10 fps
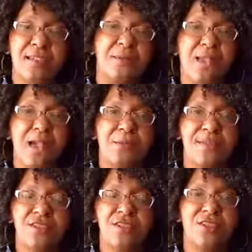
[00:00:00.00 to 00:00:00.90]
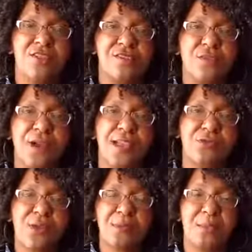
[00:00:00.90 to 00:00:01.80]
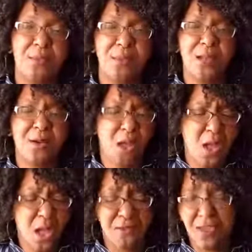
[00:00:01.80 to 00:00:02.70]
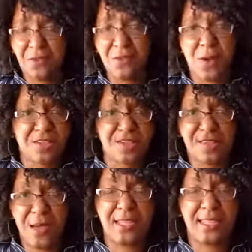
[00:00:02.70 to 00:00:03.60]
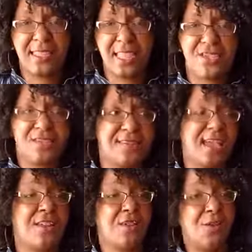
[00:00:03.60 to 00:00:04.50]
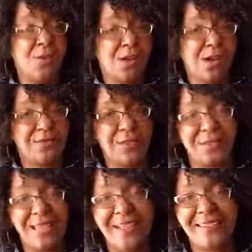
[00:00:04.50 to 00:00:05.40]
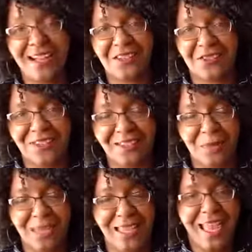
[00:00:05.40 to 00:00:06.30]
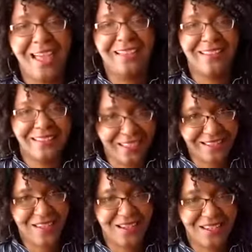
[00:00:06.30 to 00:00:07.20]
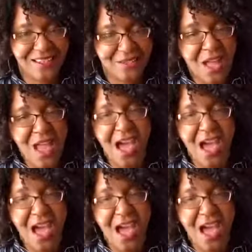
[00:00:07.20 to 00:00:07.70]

topic suggestions, go ahead and drop them below. If you have questions about anything I just said, or if you would like to contradict me, let's argue.